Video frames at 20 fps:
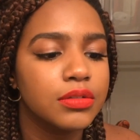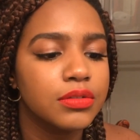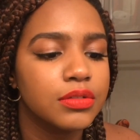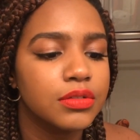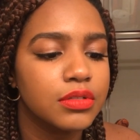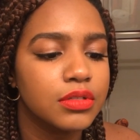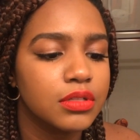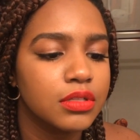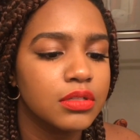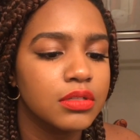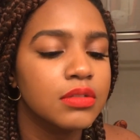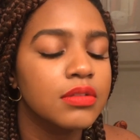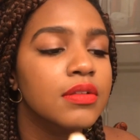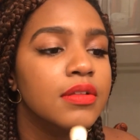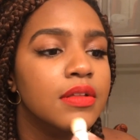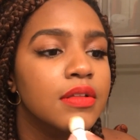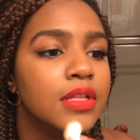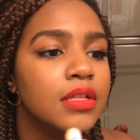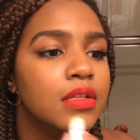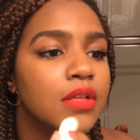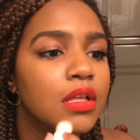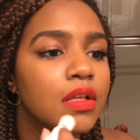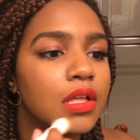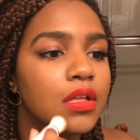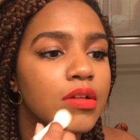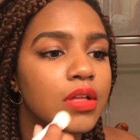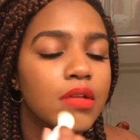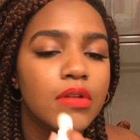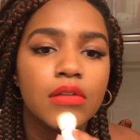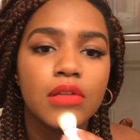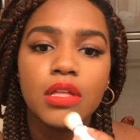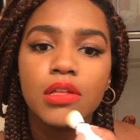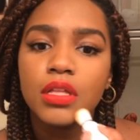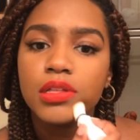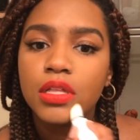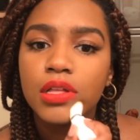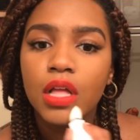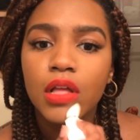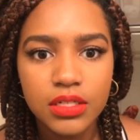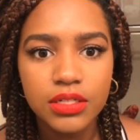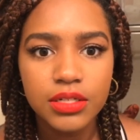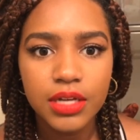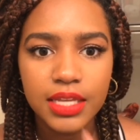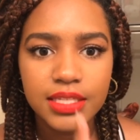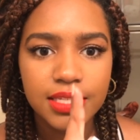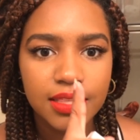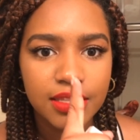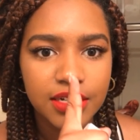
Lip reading: greasy and then using the blotting powder,